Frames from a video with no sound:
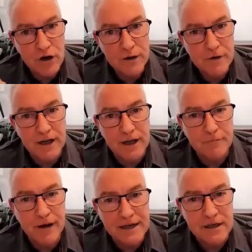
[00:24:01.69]
limited
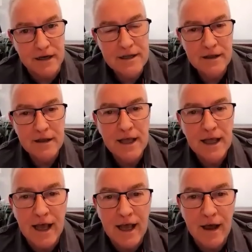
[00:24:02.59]
capacity,
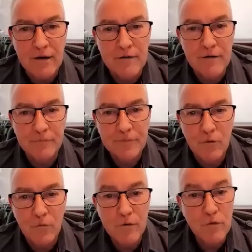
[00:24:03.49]

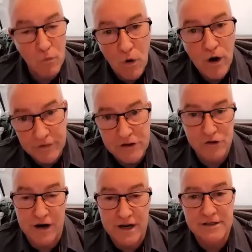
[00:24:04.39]
we were walking the
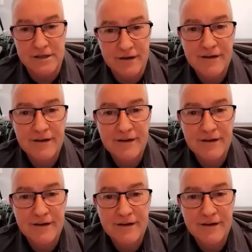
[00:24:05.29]
streets,